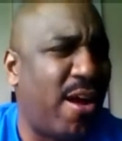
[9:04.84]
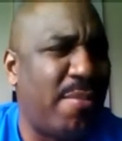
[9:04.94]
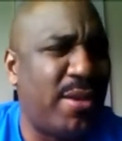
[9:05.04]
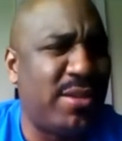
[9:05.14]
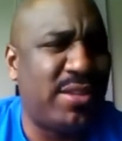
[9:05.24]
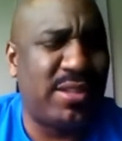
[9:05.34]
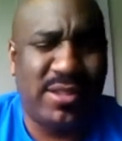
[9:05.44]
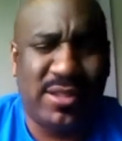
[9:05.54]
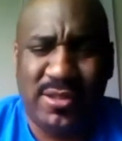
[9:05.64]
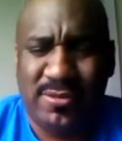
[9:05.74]
almost
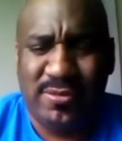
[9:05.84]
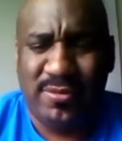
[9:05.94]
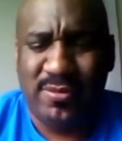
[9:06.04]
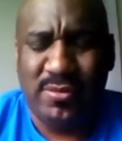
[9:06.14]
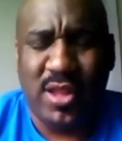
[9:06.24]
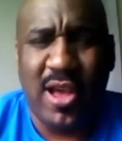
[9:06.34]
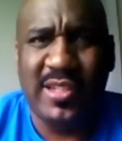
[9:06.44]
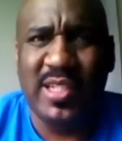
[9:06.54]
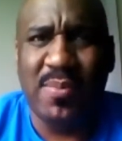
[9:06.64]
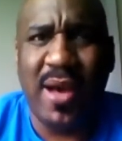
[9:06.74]

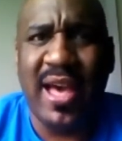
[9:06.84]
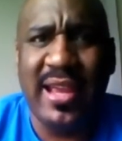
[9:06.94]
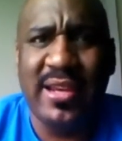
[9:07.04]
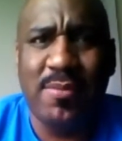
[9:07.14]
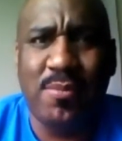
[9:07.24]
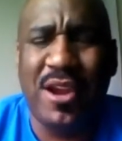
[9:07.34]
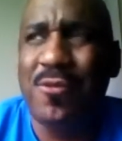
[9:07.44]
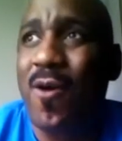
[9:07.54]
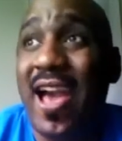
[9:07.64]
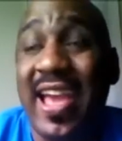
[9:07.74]
lost his mind. Bray
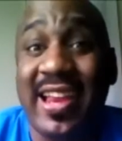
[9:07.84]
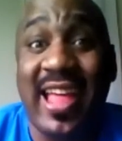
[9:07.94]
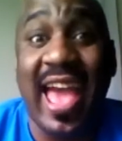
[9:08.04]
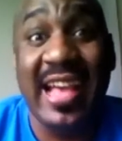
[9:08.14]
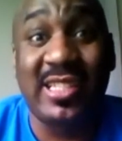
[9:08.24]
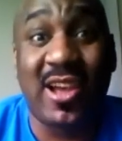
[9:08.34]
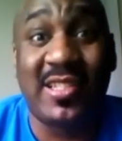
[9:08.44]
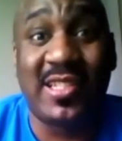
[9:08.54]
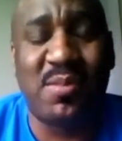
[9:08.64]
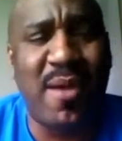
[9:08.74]
Wyatt has
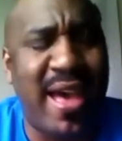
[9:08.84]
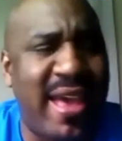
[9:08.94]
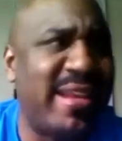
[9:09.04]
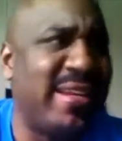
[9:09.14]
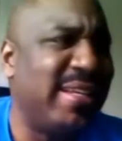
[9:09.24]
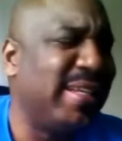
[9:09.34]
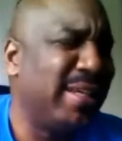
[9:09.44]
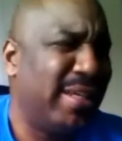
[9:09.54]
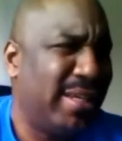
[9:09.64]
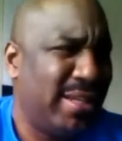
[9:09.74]
lost his mind.
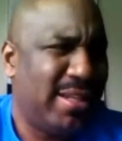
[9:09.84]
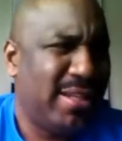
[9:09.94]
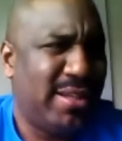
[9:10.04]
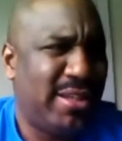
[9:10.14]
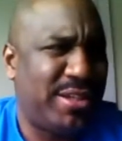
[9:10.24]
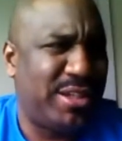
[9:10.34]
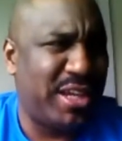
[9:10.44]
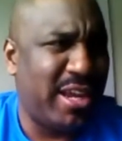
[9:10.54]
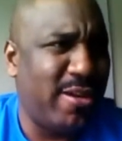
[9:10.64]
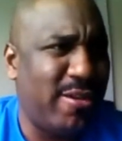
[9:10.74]
The
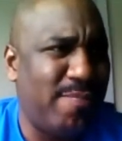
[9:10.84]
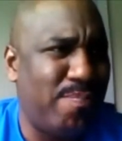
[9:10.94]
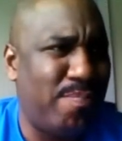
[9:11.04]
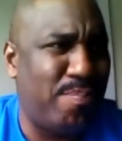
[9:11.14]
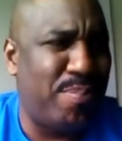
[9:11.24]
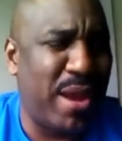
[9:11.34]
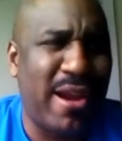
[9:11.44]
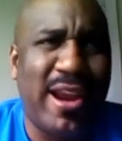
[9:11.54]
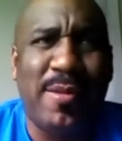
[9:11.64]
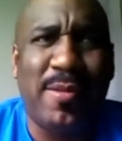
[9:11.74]
Shield
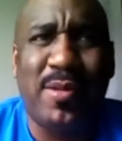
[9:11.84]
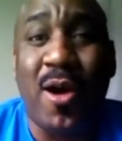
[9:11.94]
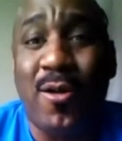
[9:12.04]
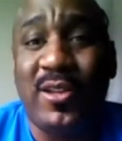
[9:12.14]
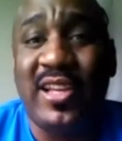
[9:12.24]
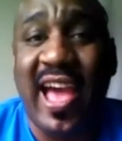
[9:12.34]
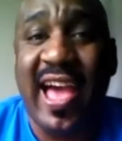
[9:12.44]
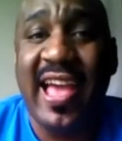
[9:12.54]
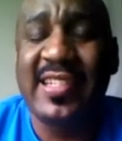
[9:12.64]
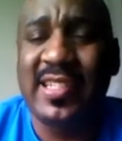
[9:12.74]
buried old
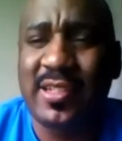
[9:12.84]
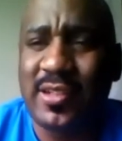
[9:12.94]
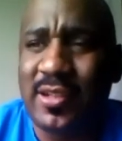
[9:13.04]
guys.